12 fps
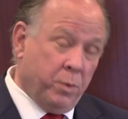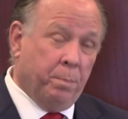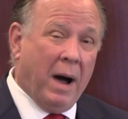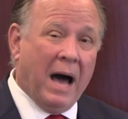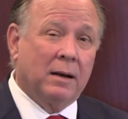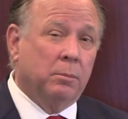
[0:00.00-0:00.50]

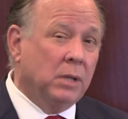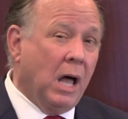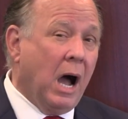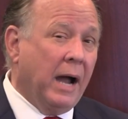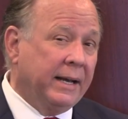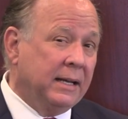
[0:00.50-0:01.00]
Bottom
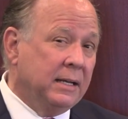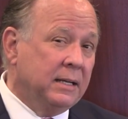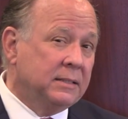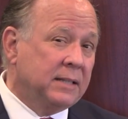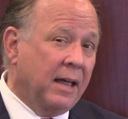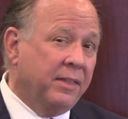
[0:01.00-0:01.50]
line
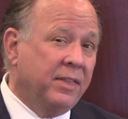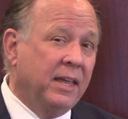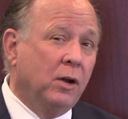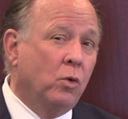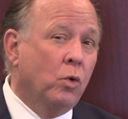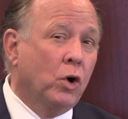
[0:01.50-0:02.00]
is, I
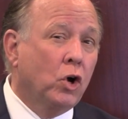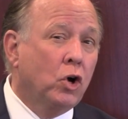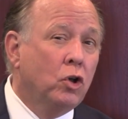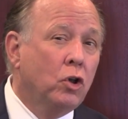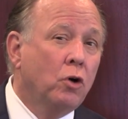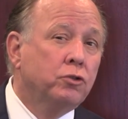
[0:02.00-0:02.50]
think we're
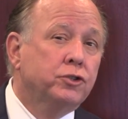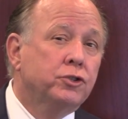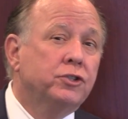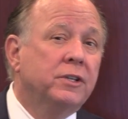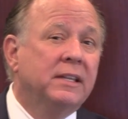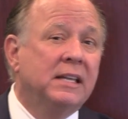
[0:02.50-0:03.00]
closer
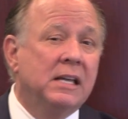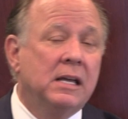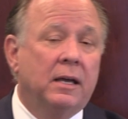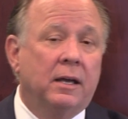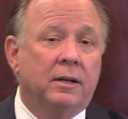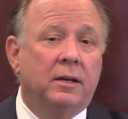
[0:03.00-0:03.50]
to the
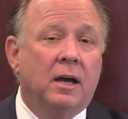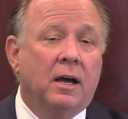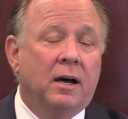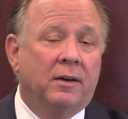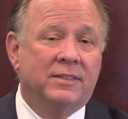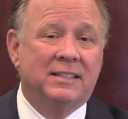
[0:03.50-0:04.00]
end
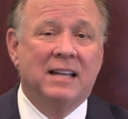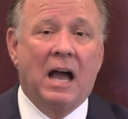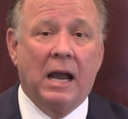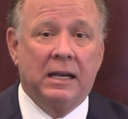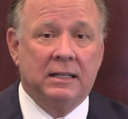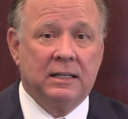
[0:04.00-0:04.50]
of the
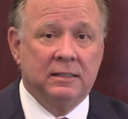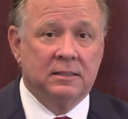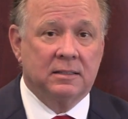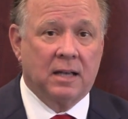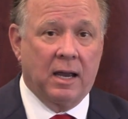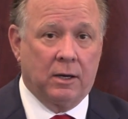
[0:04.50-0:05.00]
tightening
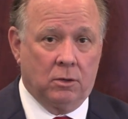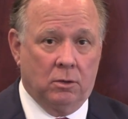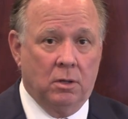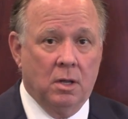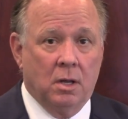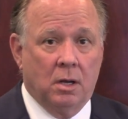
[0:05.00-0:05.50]

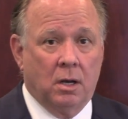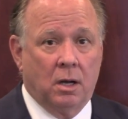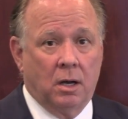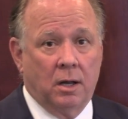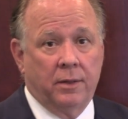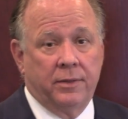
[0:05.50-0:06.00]
cycle
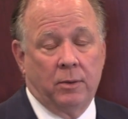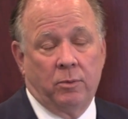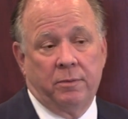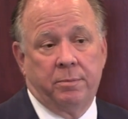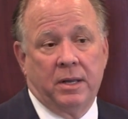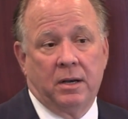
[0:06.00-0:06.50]
than
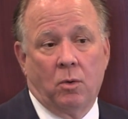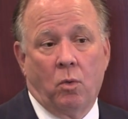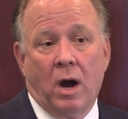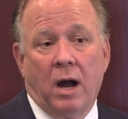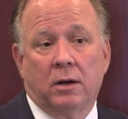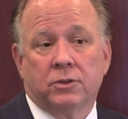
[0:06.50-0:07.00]
we've been in a
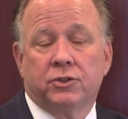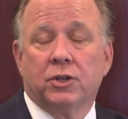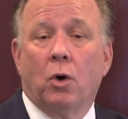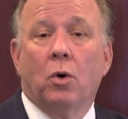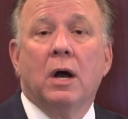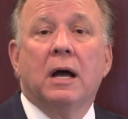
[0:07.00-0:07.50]
while.
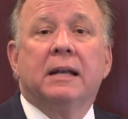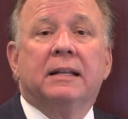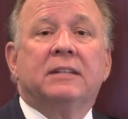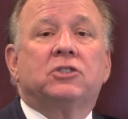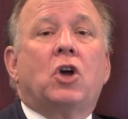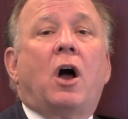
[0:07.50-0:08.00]

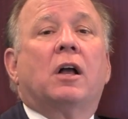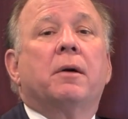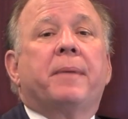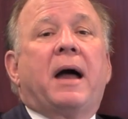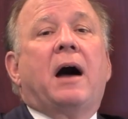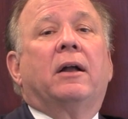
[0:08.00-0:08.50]
So let's
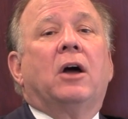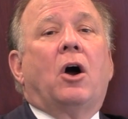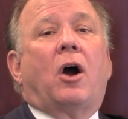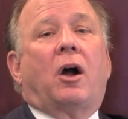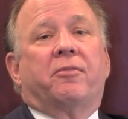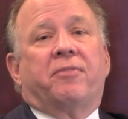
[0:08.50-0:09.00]
talk
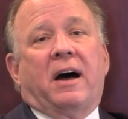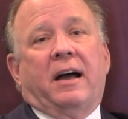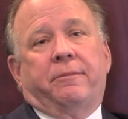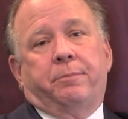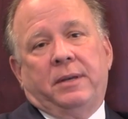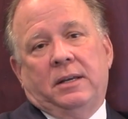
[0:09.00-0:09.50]
about our
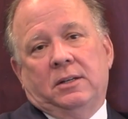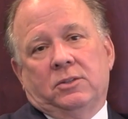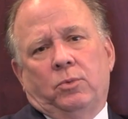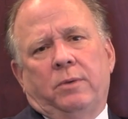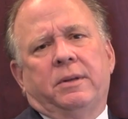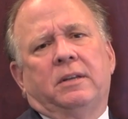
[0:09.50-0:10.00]
5
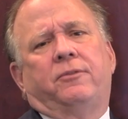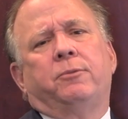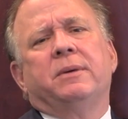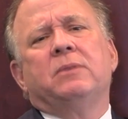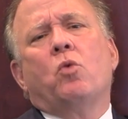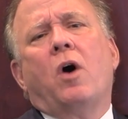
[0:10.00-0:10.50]
Ps.
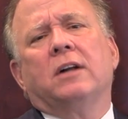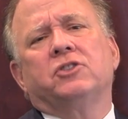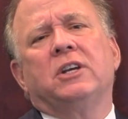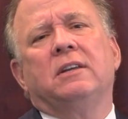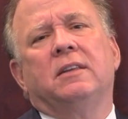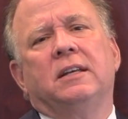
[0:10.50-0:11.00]
If you've been
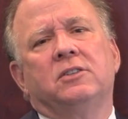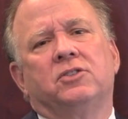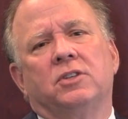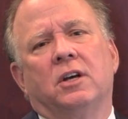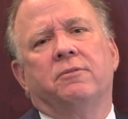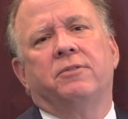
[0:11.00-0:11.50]
watching
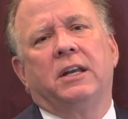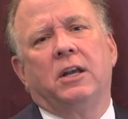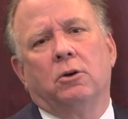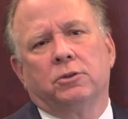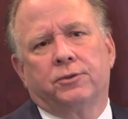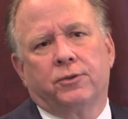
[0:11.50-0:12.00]
these
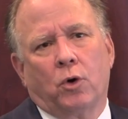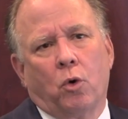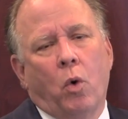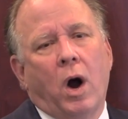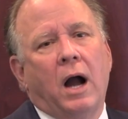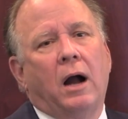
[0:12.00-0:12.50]
videos for
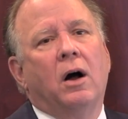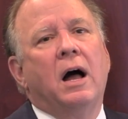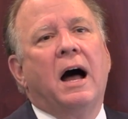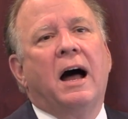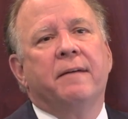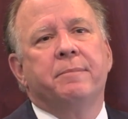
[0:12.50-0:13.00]
a while,
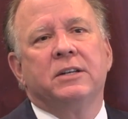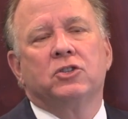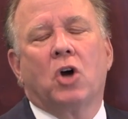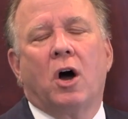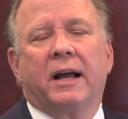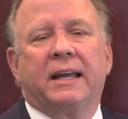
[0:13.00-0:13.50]
I've been
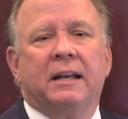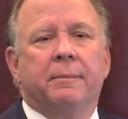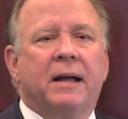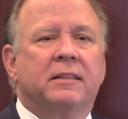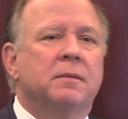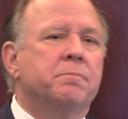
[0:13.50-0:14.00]
talking
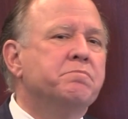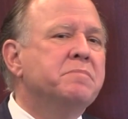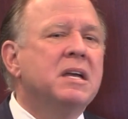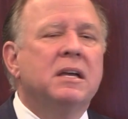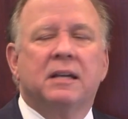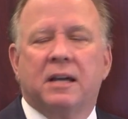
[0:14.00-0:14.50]
about the
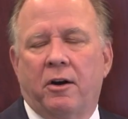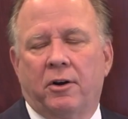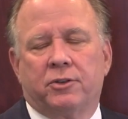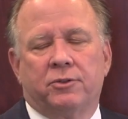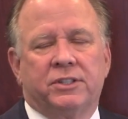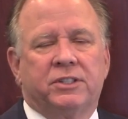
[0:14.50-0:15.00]
big
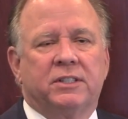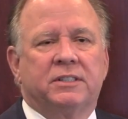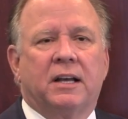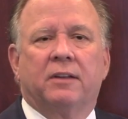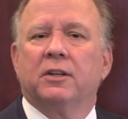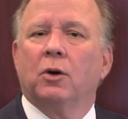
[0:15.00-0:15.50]
characteristics
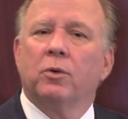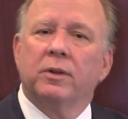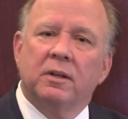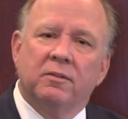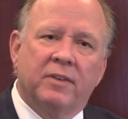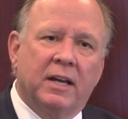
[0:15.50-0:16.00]
out there with
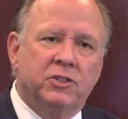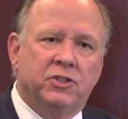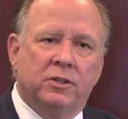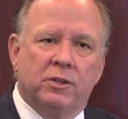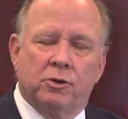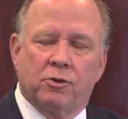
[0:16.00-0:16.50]
the
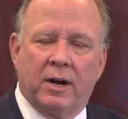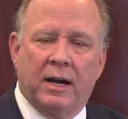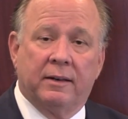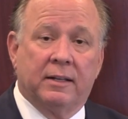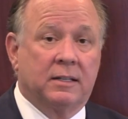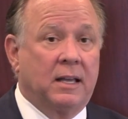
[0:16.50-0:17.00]
invasion of
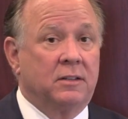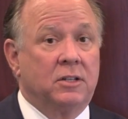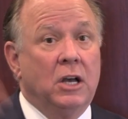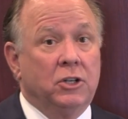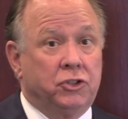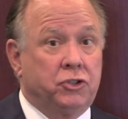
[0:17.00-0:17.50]
Ukraine that kind of
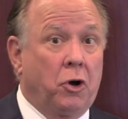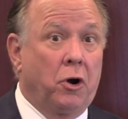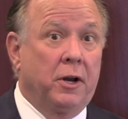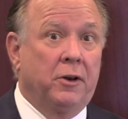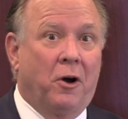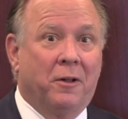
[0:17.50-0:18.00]

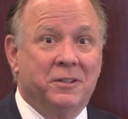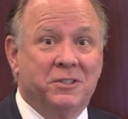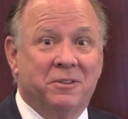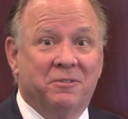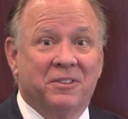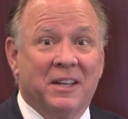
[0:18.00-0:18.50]
started all
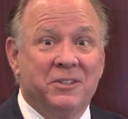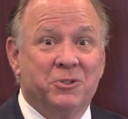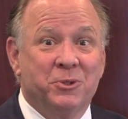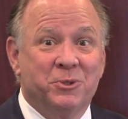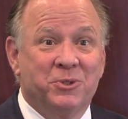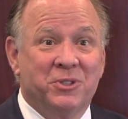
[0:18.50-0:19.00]
this
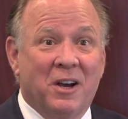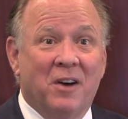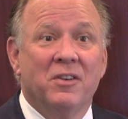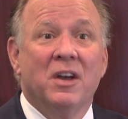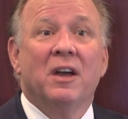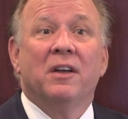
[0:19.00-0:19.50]
inflation
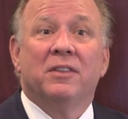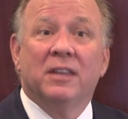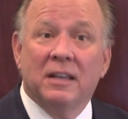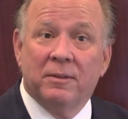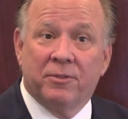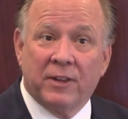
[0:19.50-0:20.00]
stuff.
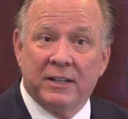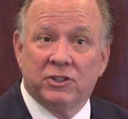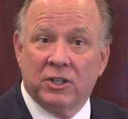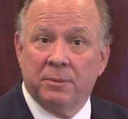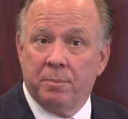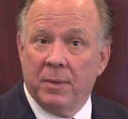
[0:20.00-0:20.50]
The
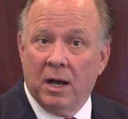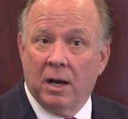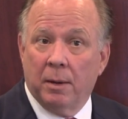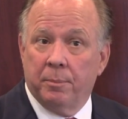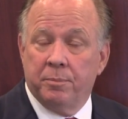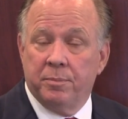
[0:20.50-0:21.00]
inflation
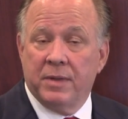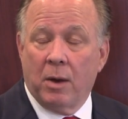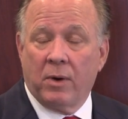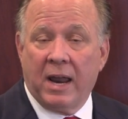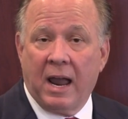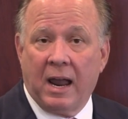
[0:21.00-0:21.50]
that
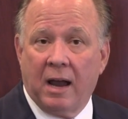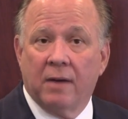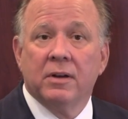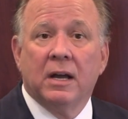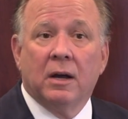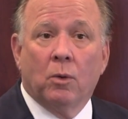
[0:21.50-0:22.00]
we
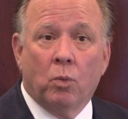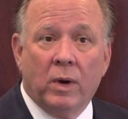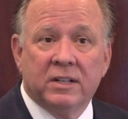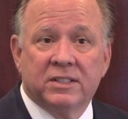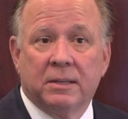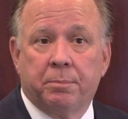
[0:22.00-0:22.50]
have, when
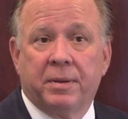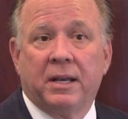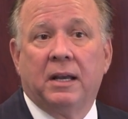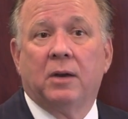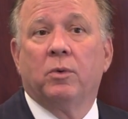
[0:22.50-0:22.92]
does it peak?